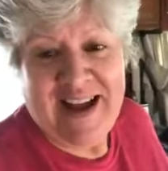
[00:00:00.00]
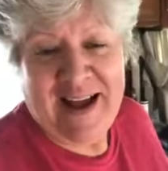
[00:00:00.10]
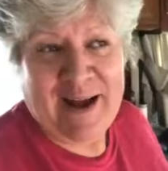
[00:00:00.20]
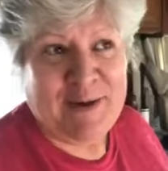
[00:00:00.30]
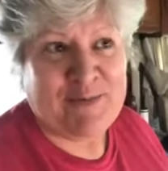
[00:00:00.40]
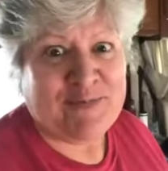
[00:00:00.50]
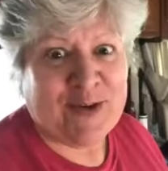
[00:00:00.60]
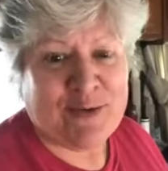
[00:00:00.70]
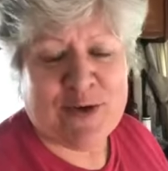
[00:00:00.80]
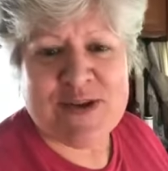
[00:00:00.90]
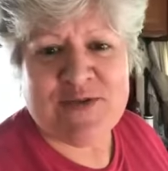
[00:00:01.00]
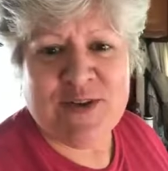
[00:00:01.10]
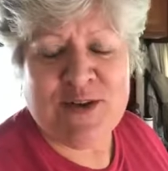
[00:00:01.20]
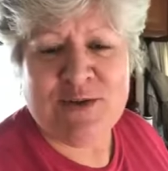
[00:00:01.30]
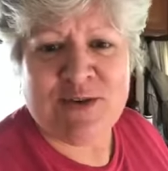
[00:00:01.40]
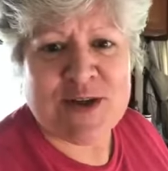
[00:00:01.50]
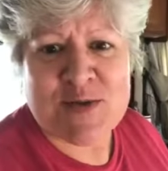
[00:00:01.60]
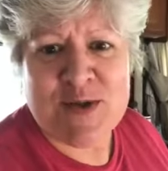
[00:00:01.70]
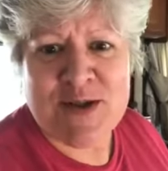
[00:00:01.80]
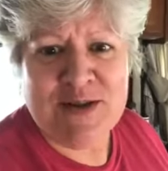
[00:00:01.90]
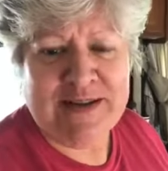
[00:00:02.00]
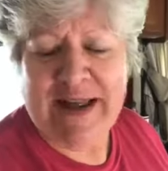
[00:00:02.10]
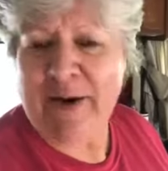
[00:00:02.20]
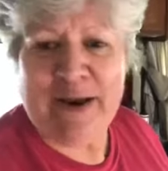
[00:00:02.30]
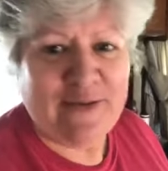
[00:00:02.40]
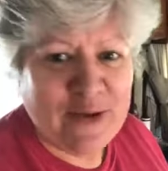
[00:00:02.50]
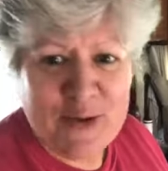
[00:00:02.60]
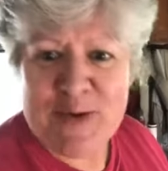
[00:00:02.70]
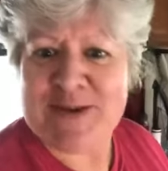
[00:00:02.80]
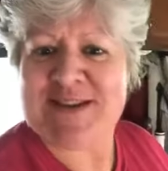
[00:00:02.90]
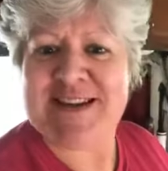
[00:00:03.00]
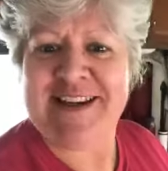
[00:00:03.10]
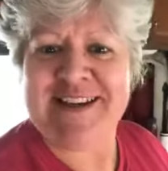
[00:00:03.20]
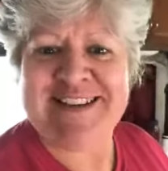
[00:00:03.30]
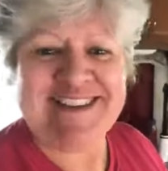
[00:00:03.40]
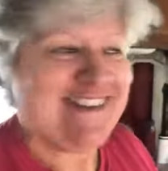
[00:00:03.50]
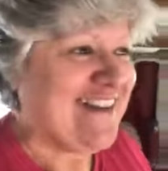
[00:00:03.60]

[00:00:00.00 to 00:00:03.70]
Roswell, however you want to say it.